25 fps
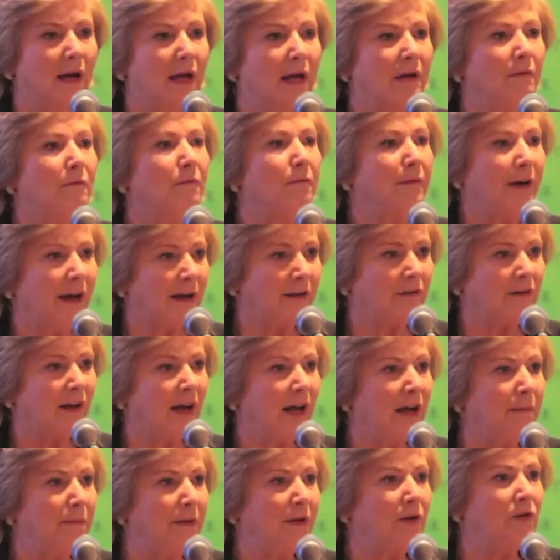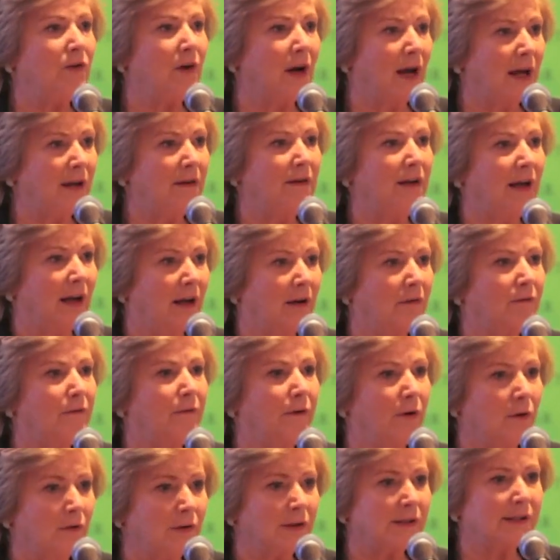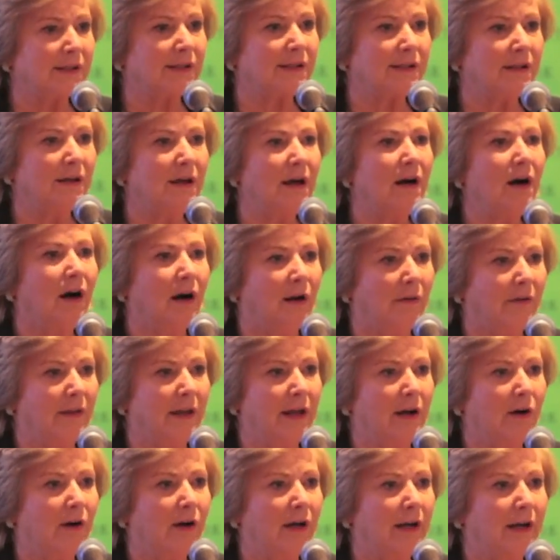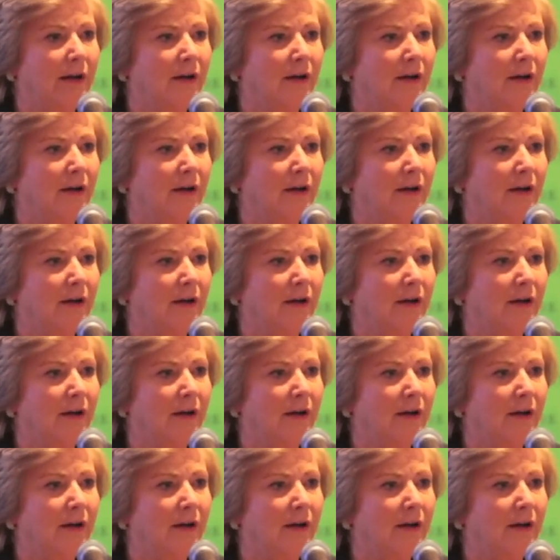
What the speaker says: In fact, I had been trying to get a focus on the early